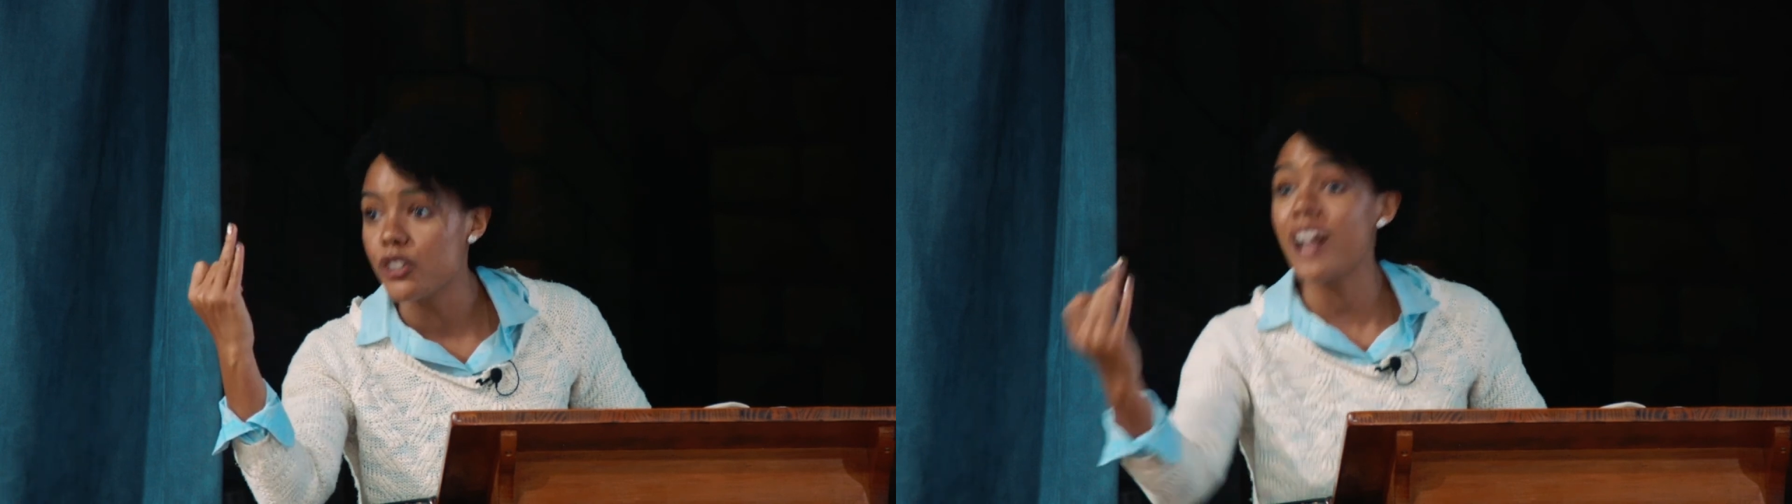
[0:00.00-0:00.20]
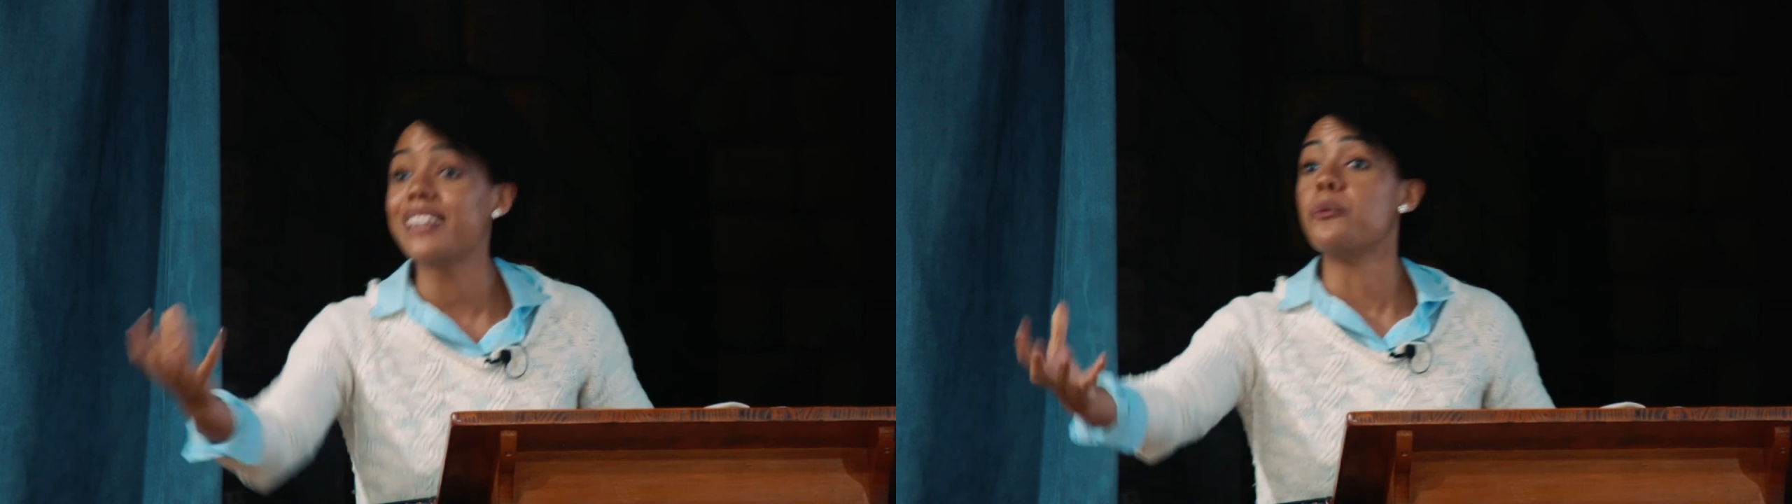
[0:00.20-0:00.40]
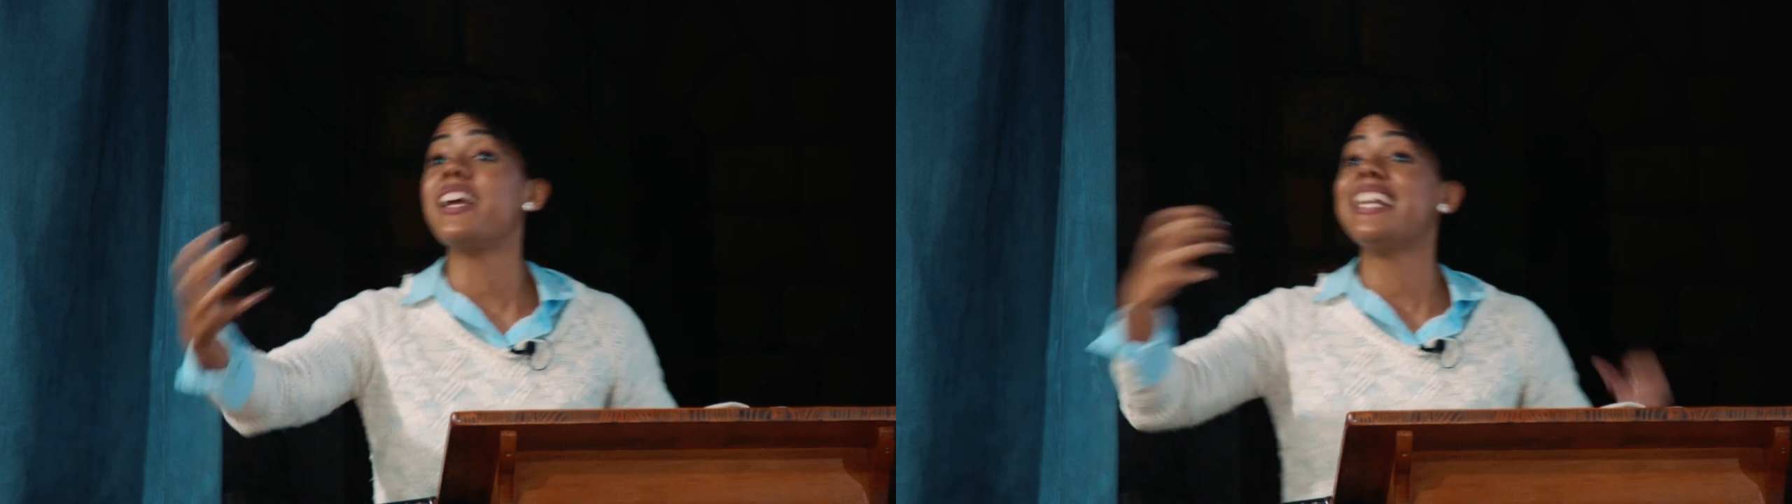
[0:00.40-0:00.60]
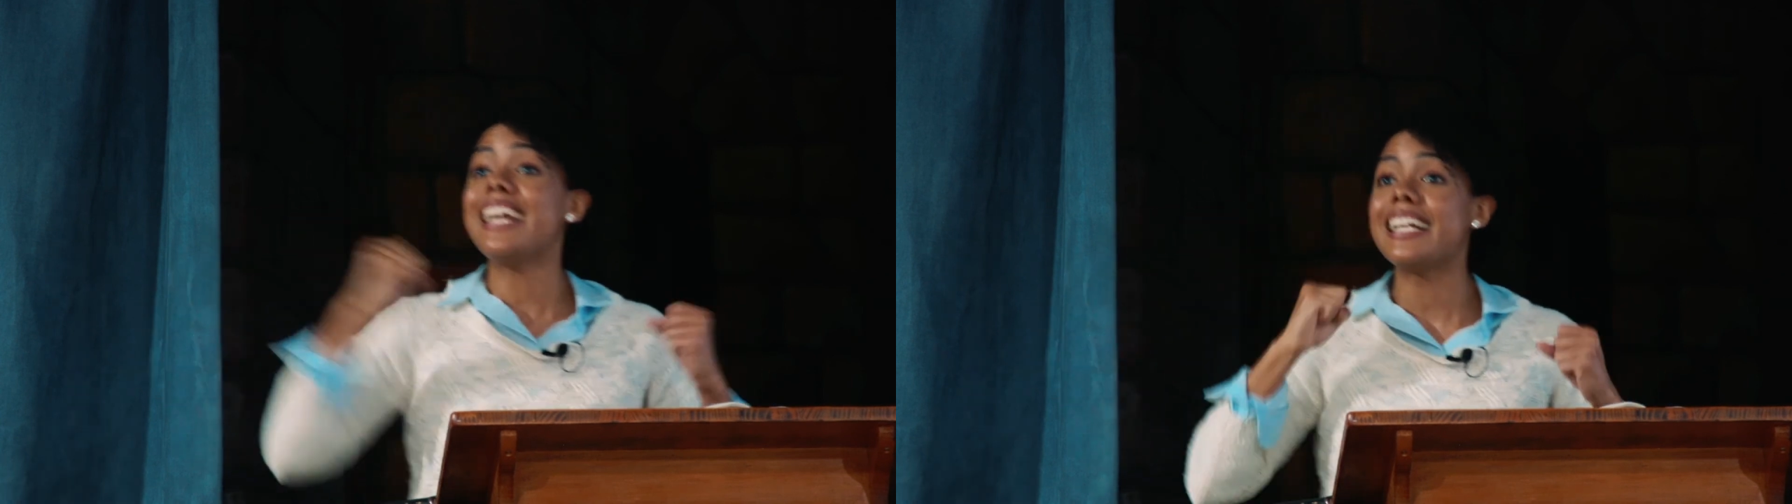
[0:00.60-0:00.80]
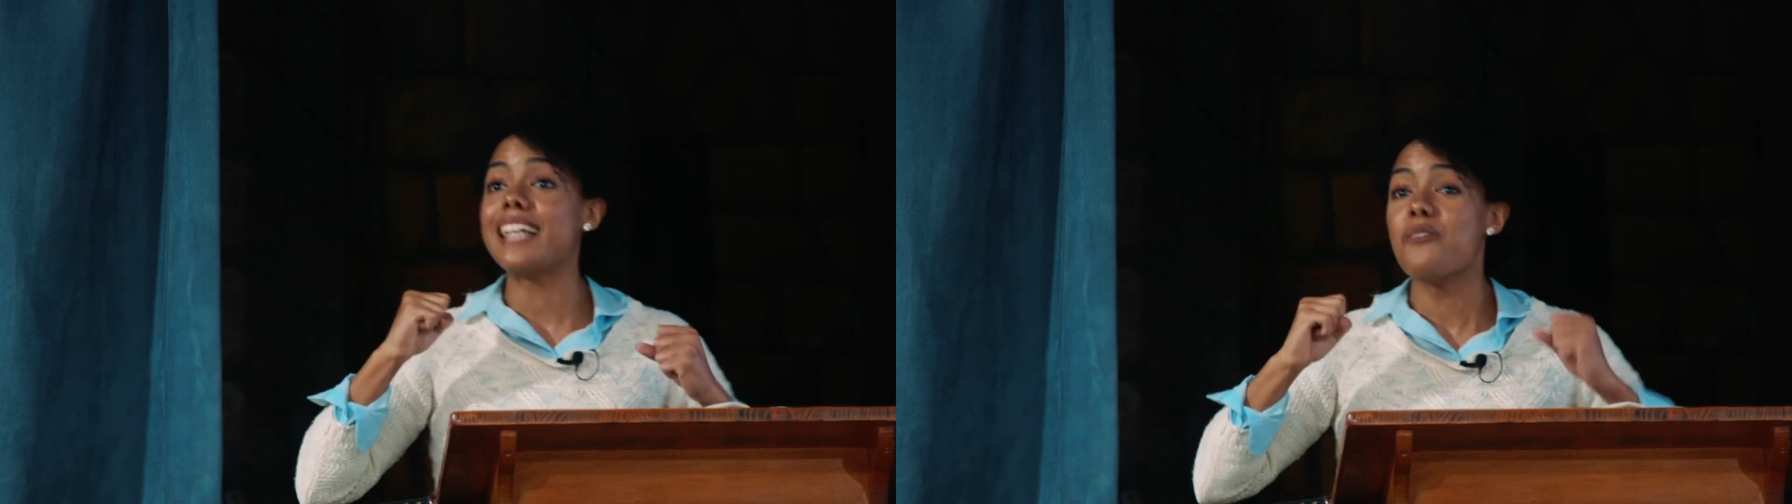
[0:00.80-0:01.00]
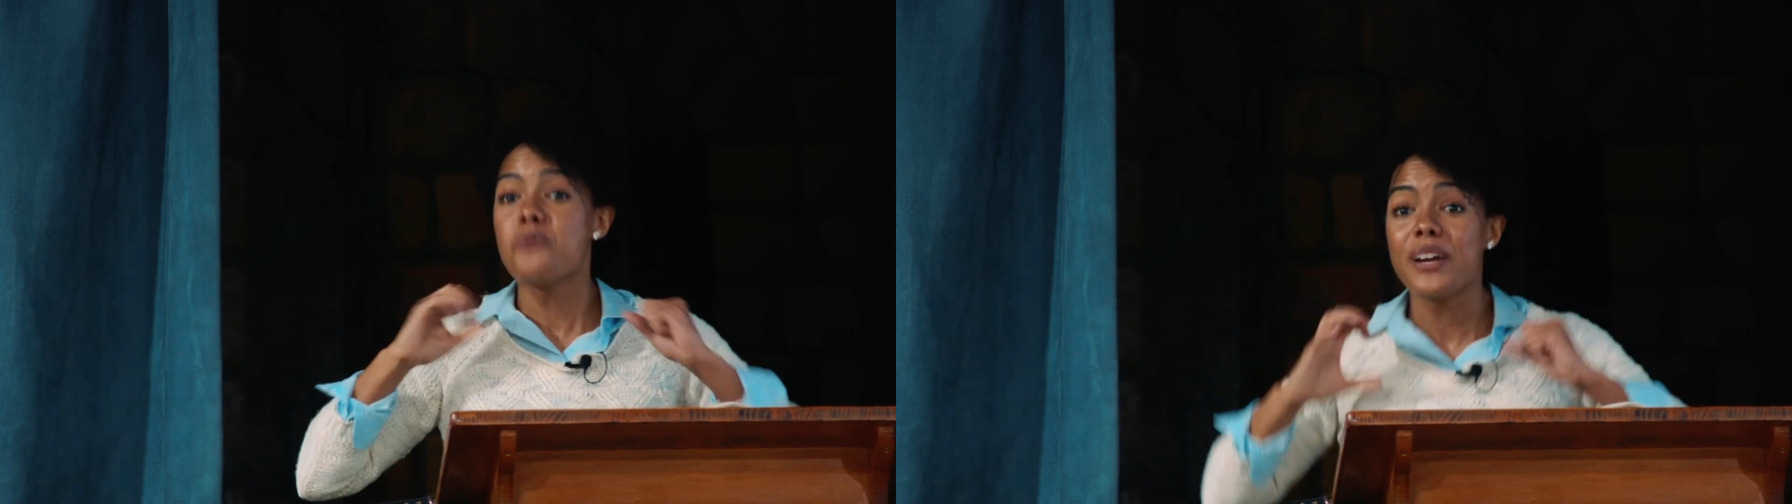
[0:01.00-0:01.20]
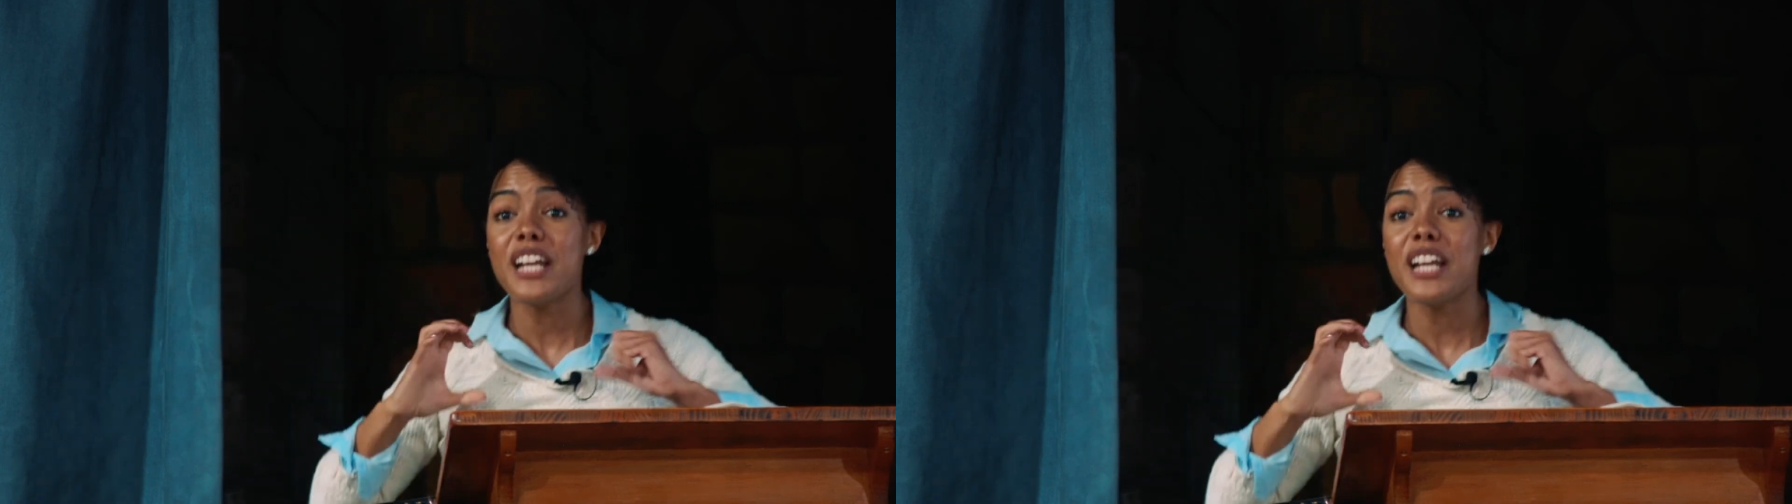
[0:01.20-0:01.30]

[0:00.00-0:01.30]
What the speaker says: Not we need love,